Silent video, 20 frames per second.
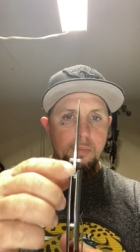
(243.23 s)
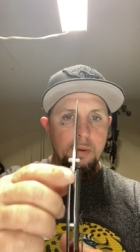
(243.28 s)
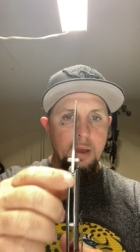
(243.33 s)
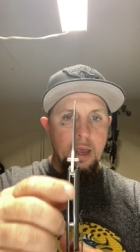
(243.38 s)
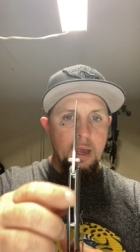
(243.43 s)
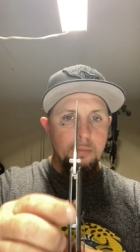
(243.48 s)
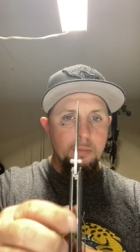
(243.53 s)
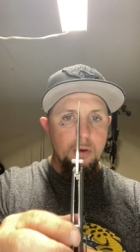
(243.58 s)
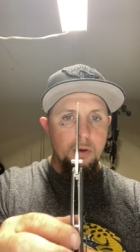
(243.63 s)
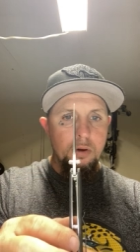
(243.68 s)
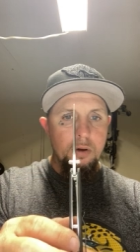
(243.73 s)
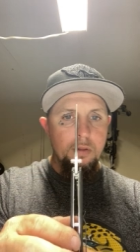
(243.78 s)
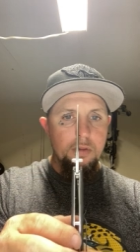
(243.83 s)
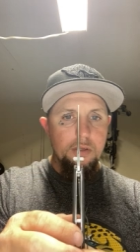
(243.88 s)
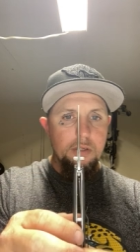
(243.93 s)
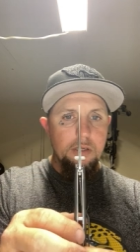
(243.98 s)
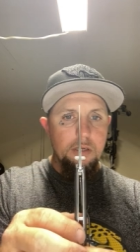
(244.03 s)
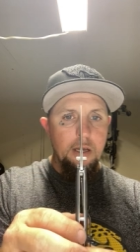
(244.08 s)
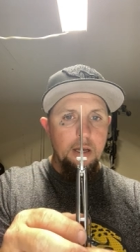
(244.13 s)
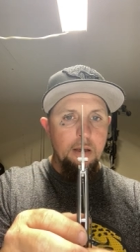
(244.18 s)
backbone of
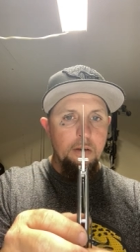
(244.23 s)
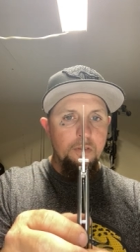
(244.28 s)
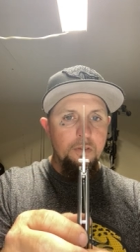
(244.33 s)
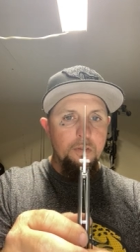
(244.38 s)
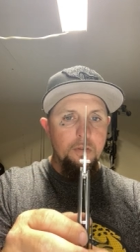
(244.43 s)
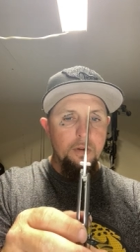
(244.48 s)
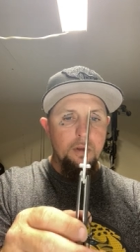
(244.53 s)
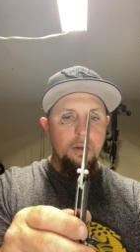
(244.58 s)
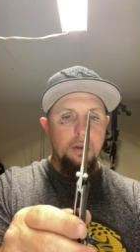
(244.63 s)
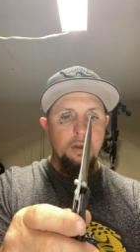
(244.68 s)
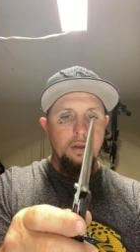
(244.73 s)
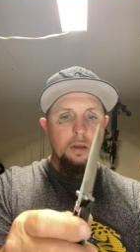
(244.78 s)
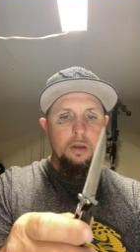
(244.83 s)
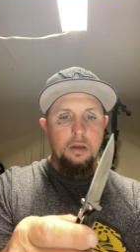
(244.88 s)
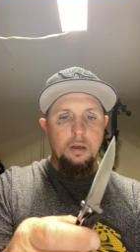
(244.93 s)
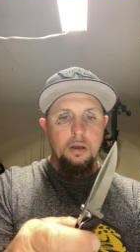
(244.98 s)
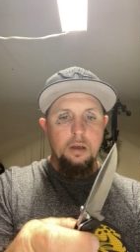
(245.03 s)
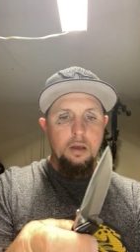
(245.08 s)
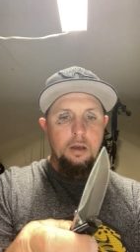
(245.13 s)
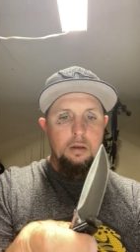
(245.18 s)
this knife.
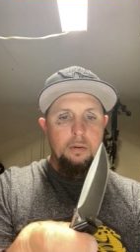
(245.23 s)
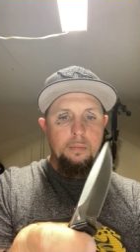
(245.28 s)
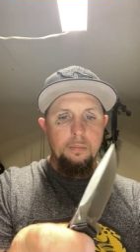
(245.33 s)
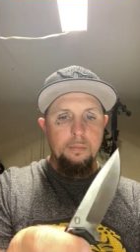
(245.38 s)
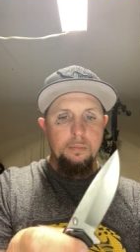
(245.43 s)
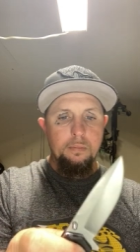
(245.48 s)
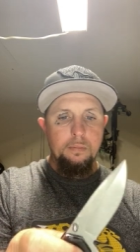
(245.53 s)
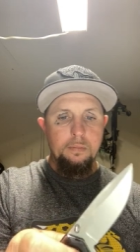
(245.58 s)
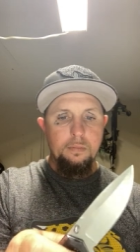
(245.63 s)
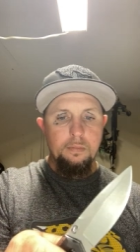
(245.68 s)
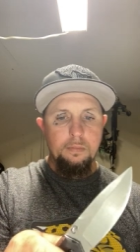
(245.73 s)
Um,